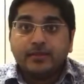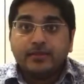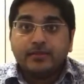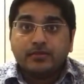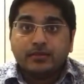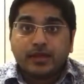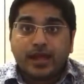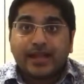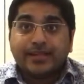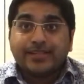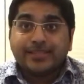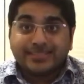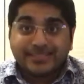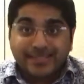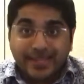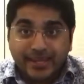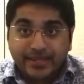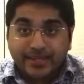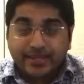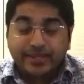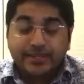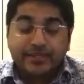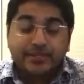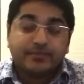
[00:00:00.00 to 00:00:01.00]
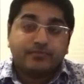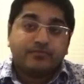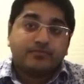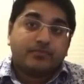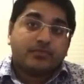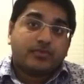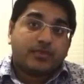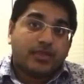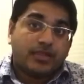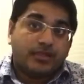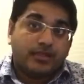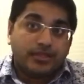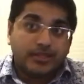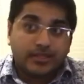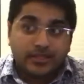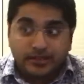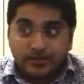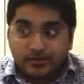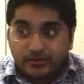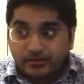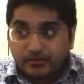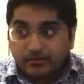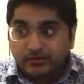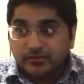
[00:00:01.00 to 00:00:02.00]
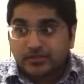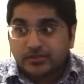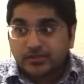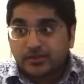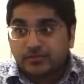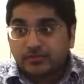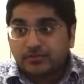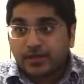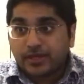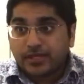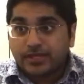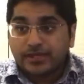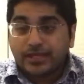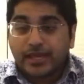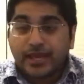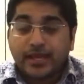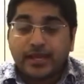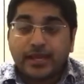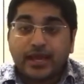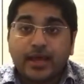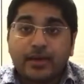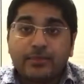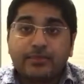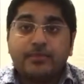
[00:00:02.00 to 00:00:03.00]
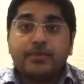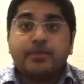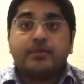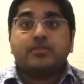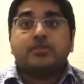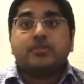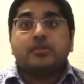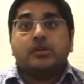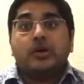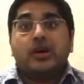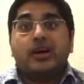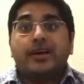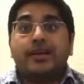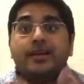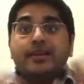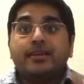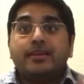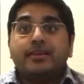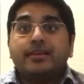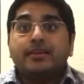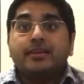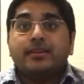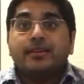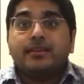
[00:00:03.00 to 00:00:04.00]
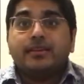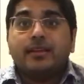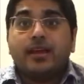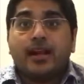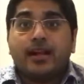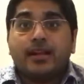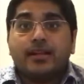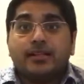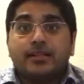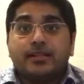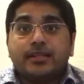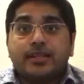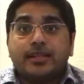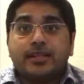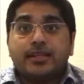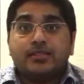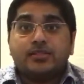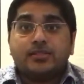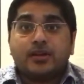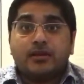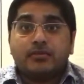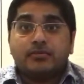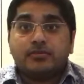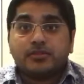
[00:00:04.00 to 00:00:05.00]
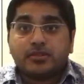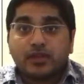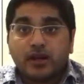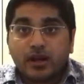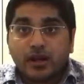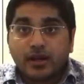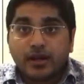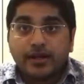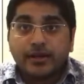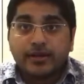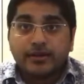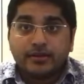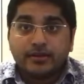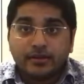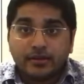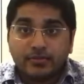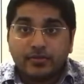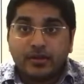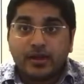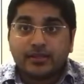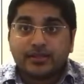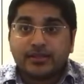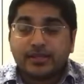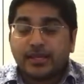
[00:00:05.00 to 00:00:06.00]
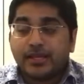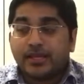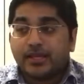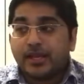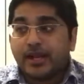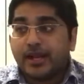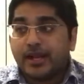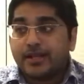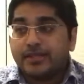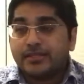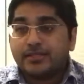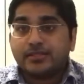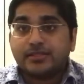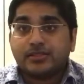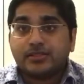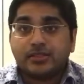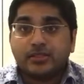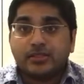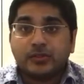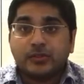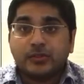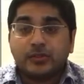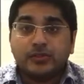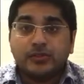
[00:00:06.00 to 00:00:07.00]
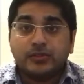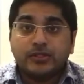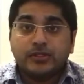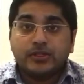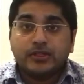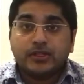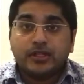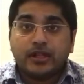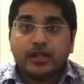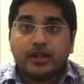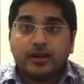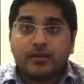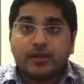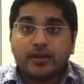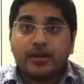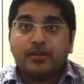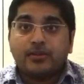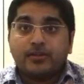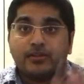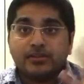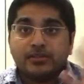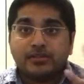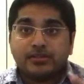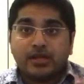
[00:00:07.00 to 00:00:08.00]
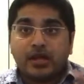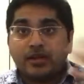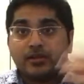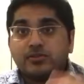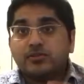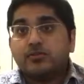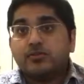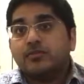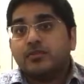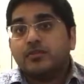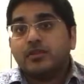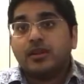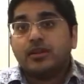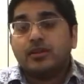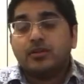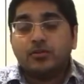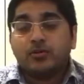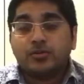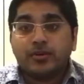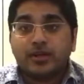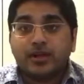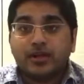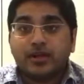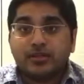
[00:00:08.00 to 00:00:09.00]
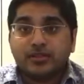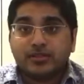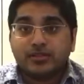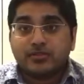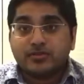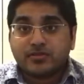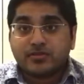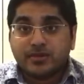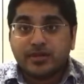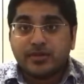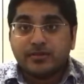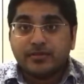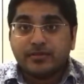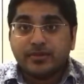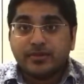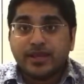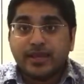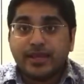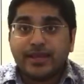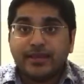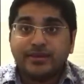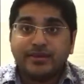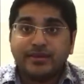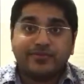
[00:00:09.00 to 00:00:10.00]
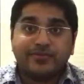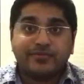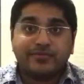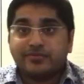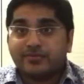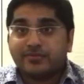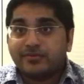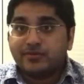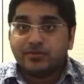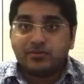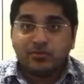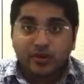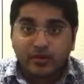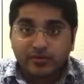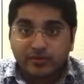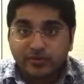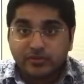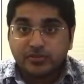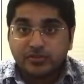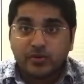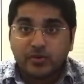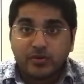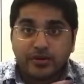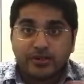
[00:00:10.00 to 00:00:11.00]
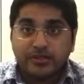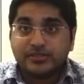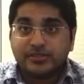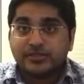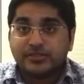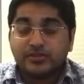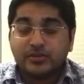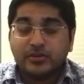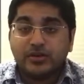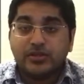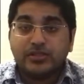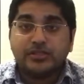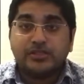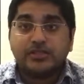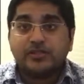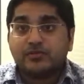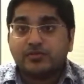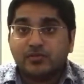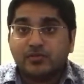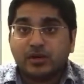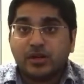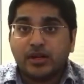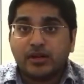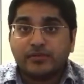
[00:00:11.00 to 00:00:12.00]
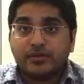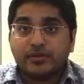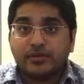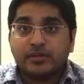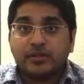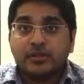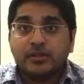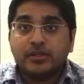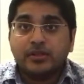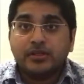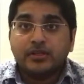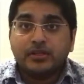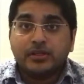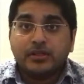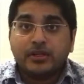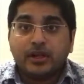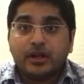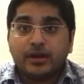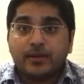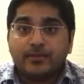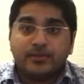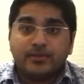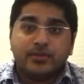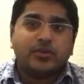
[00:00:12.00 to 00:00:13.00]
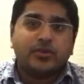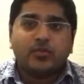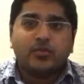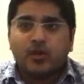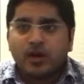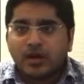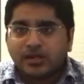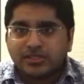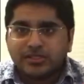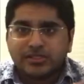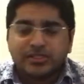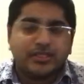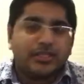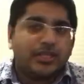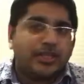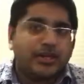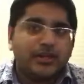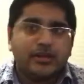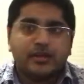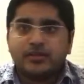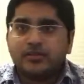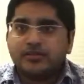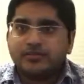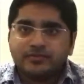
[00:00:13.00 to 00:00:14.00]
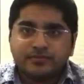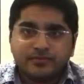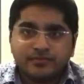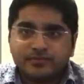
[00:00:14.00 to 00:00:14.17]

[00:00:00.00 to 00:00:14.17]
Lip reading: had to take it, and then stuff like that happened. So I got it delayed. So I'm sorry about that, guys. So I know there's not nobody on the stream yet. If whoever joins, it's whatever. You can watch it later,